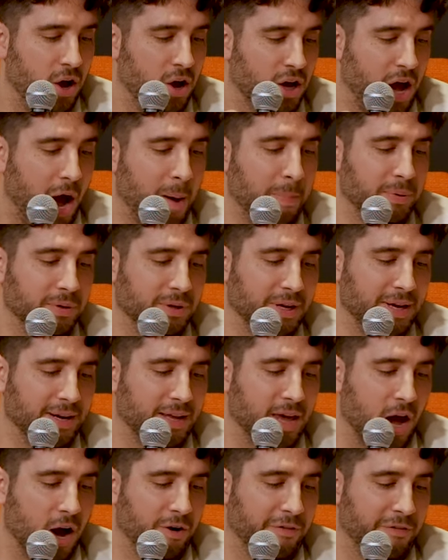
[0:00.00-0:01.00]
Couple in
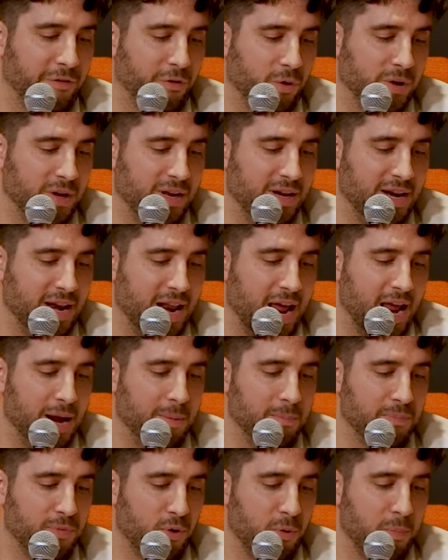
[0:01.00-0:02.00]
California
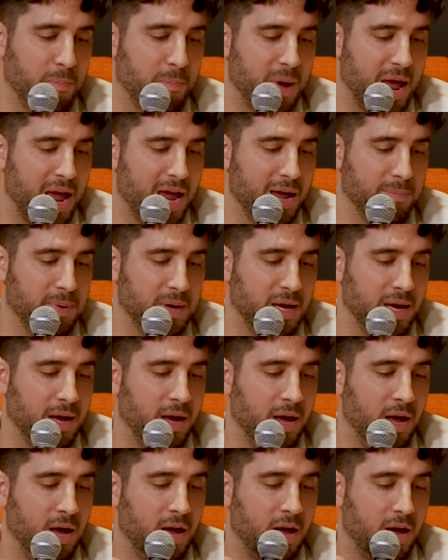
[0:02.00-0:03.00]
named their baby
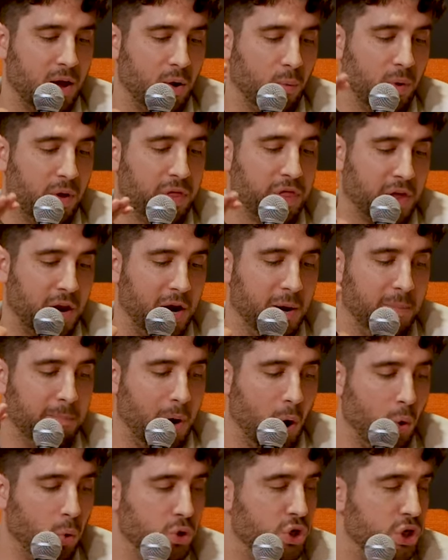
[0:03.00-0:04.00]
with an
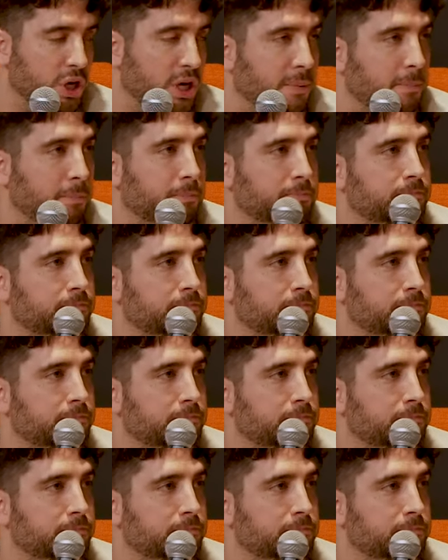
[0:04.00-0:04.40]
emoji.